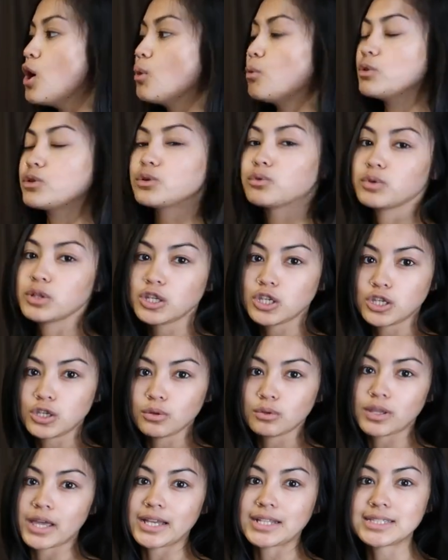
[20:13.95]
with a really
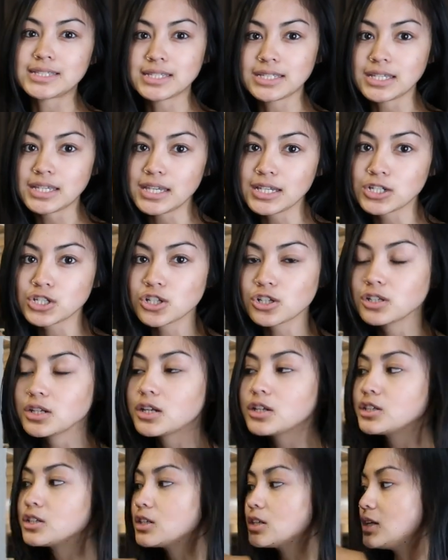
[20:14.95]
cute like t-shirt
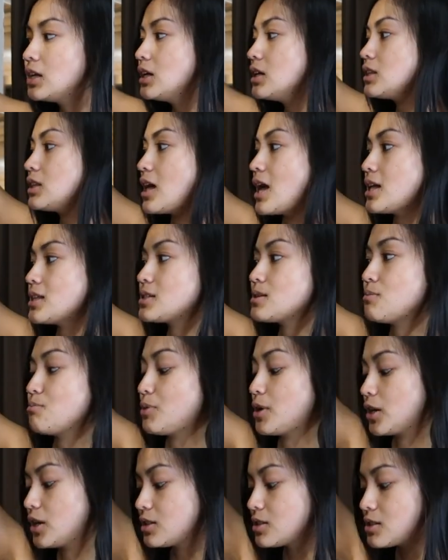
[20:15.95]
underneath and some
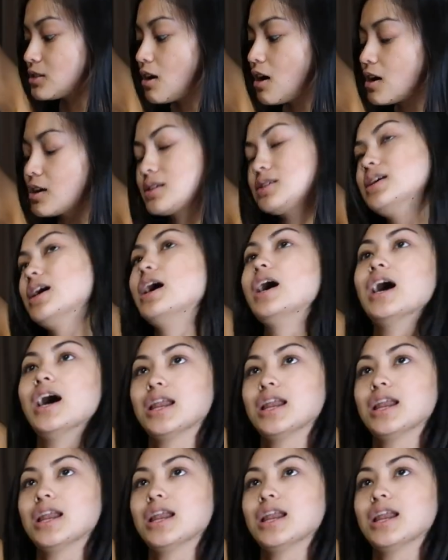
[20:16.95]
Birkenstocks